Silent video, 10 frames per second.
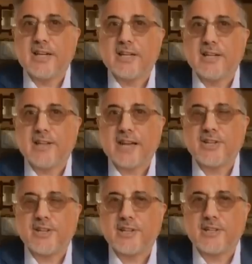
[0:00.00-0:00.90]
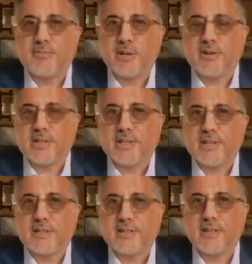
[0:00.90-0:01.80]
election
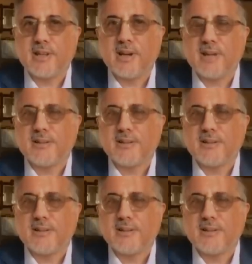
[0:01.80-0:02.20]
conspiracies. The